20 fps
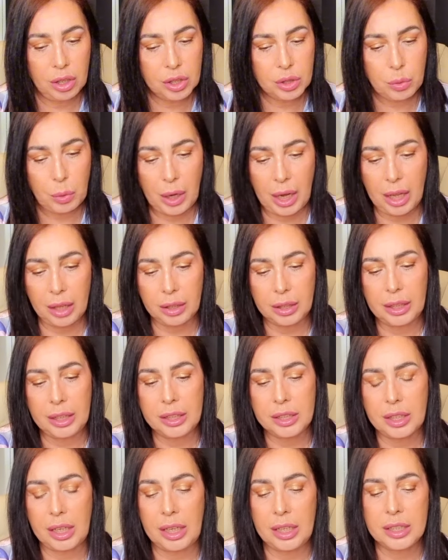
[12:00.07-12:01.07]
as well
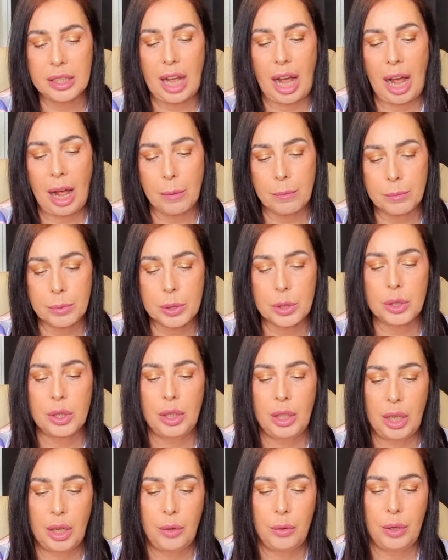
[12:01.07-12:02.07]
it is
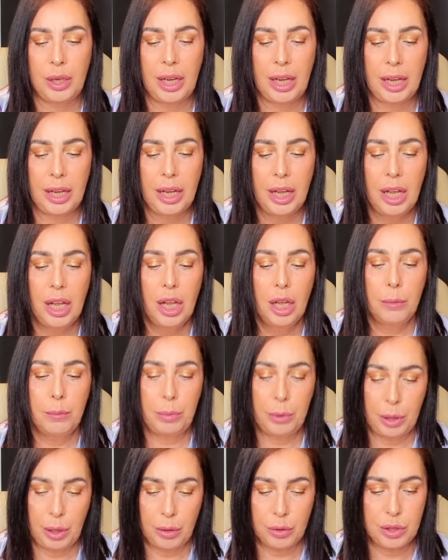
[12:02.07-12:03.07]
absolutely
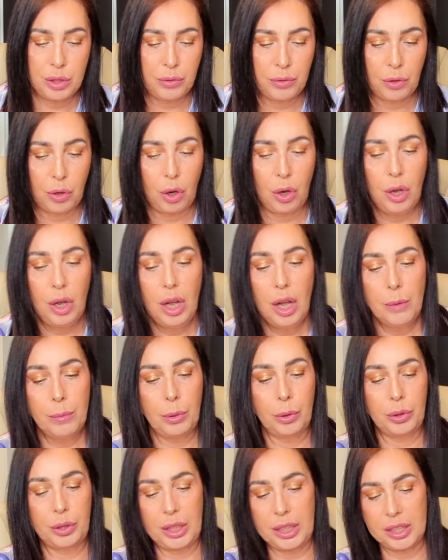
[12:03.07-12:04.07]
beautiful
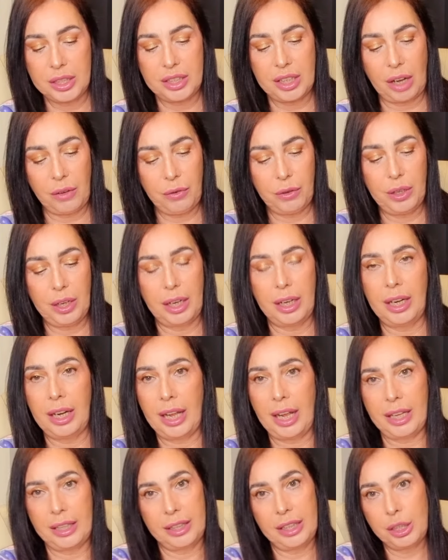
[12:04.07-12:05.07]
but this
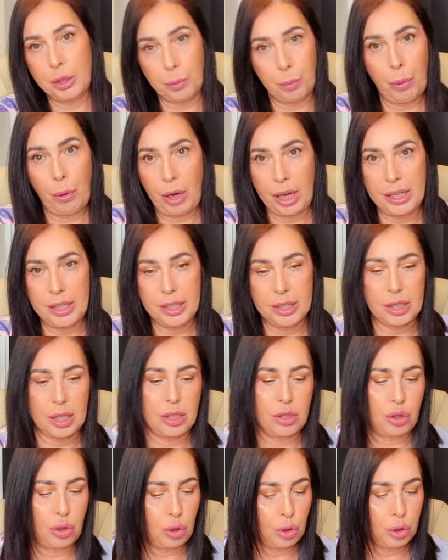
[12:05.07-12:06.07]
definitely this print
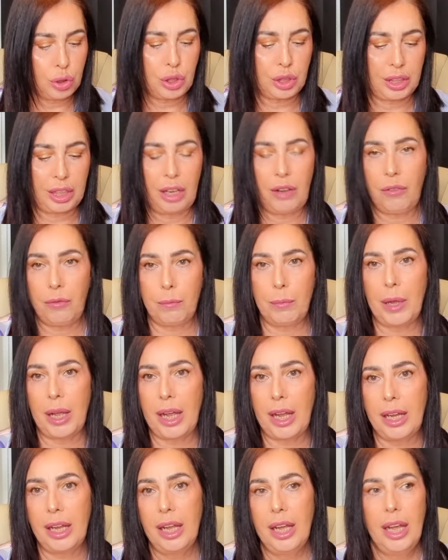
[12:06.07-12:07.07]
does give
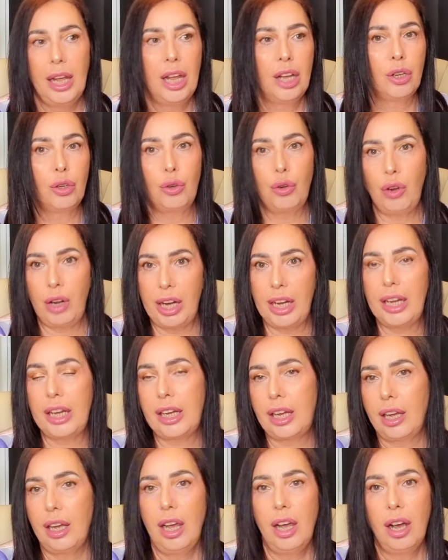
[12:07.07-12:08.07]
me
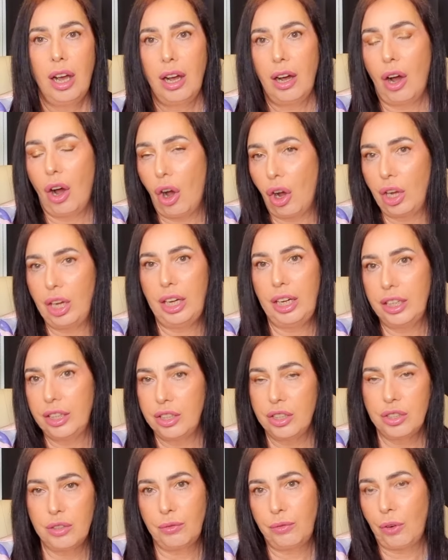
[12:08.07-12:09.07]
Greek
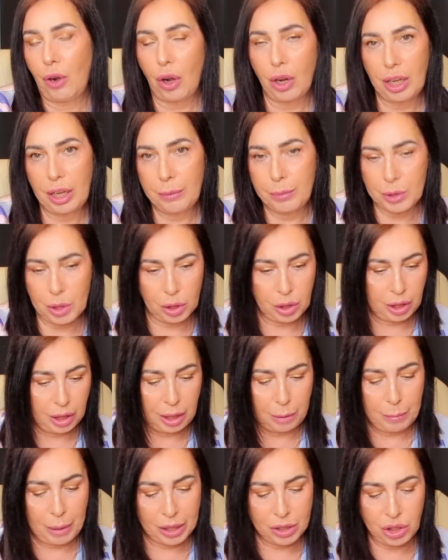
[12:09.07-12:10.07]
island vibes. I can
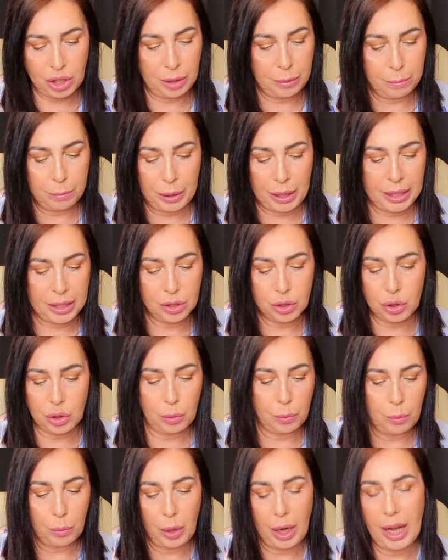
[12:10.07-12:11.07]
imagine being
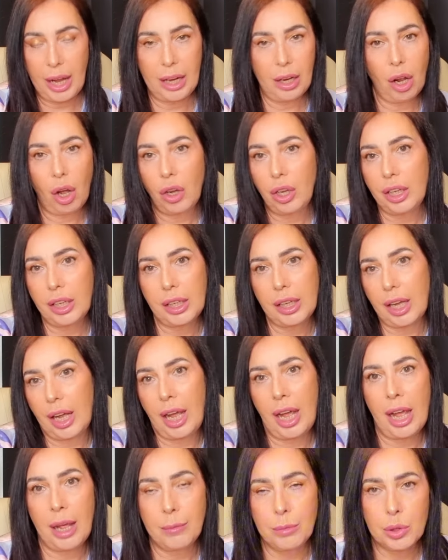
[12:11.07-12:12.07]
somewhere like
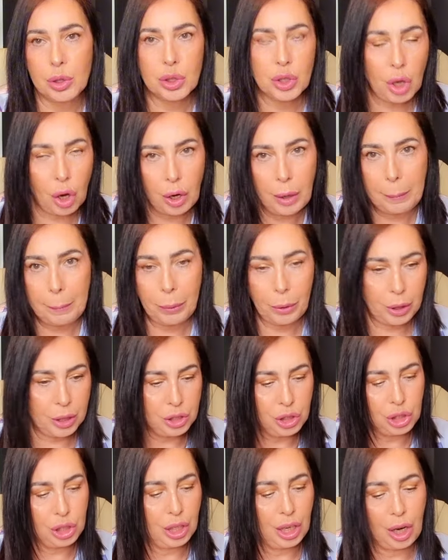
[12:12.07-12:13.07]
um,
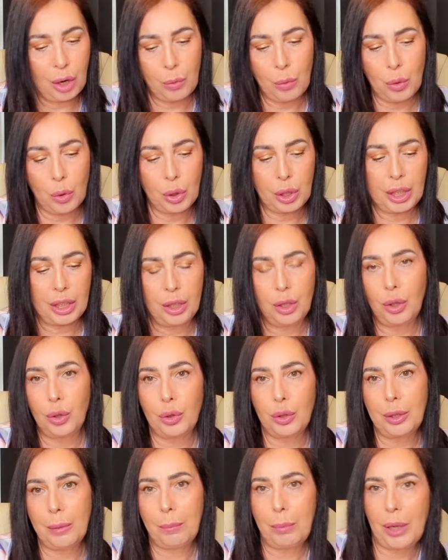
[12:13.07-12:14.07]
Cyprus, you know, walking
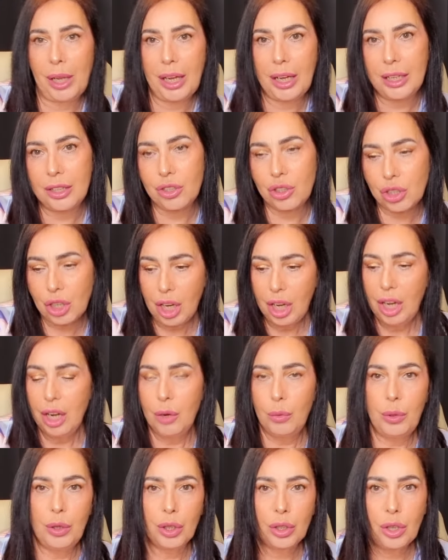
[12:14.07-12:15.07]
along the beach
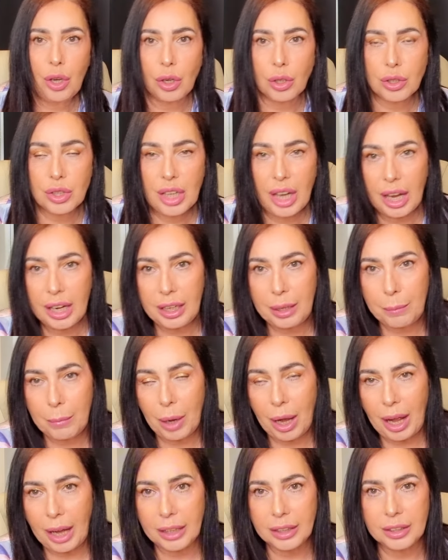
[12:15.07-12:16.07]
with a cocktail in
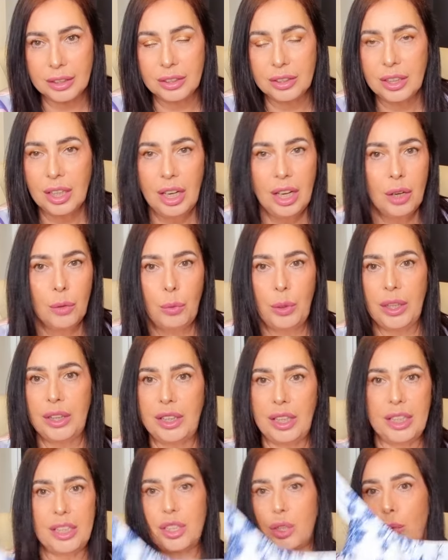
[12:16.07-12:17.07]
my hand with
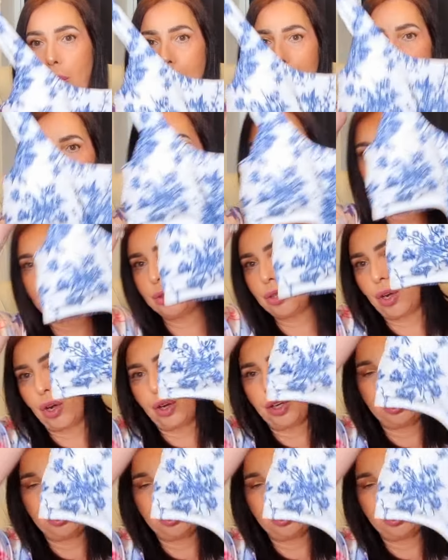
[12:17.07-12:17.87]
this swimsuit on.